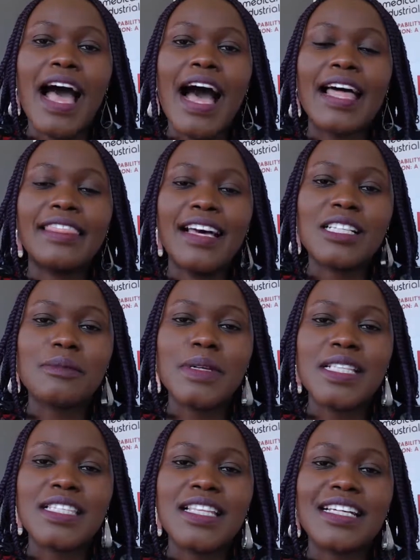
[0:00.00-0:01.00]
And that
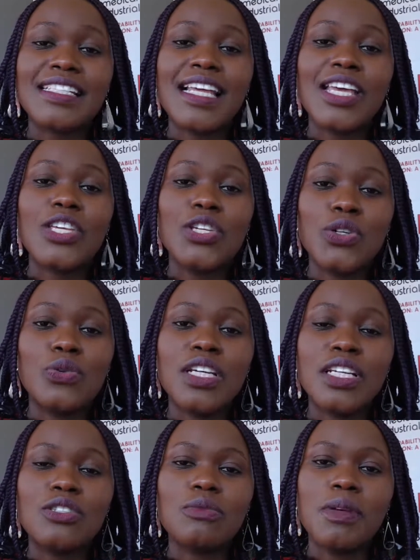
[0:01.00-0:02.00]
means that you
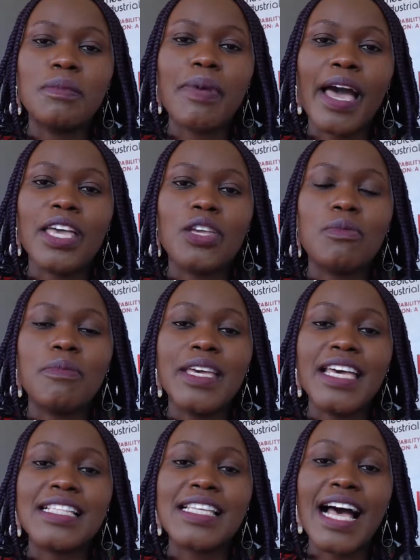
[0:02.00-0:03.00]
need to be buying
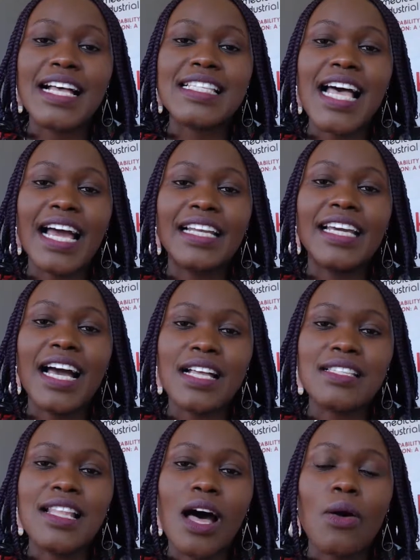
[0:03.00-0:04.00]
UBNs as early
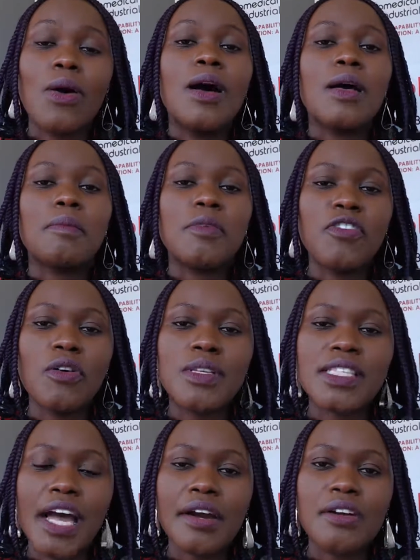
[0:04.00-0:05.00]
as now before we
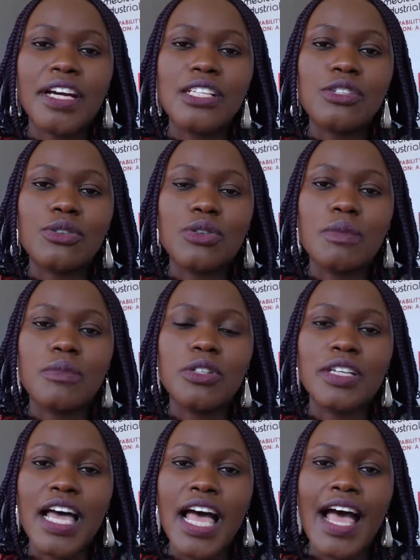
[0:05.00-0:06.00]
skyrocket to the
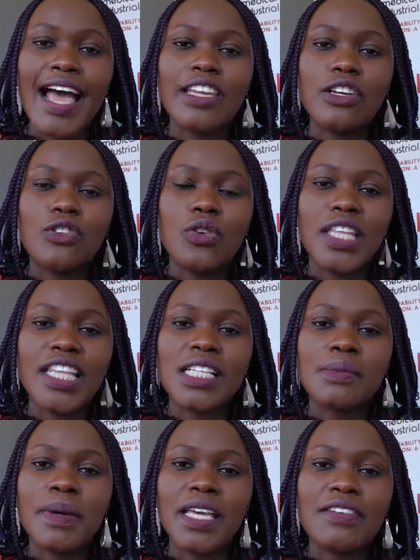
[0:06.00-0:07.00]
moon. And you're doing that
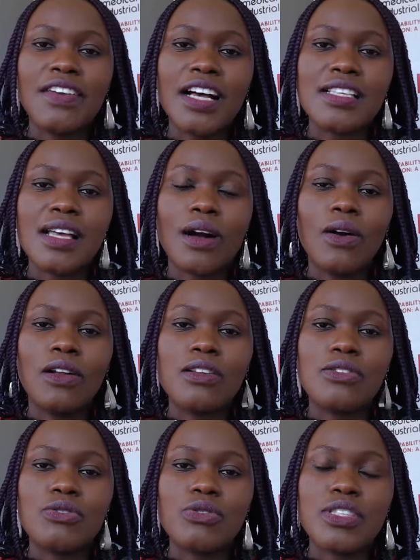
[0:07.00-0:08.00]
by giving us a call on
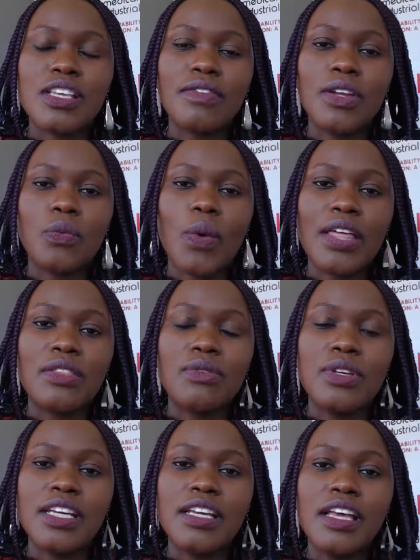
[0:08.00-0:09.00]

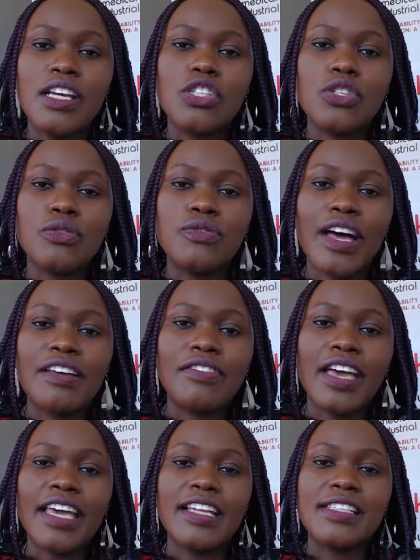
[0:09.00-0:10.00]
0713
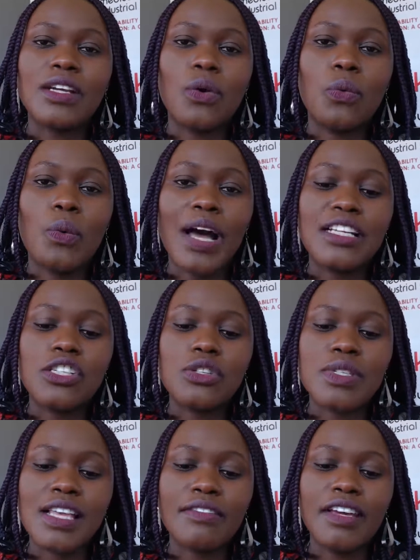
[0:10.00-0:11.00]
258
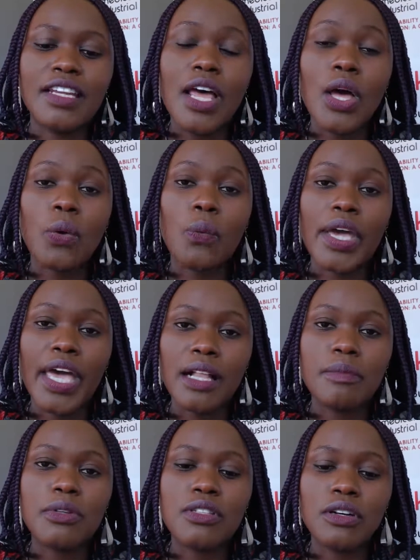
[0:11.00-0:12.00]
127. We
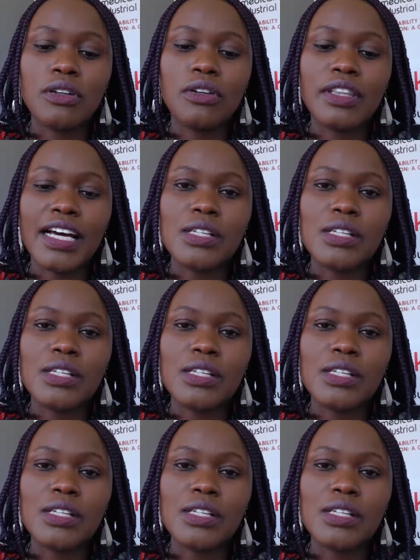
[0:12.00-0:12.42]
help you down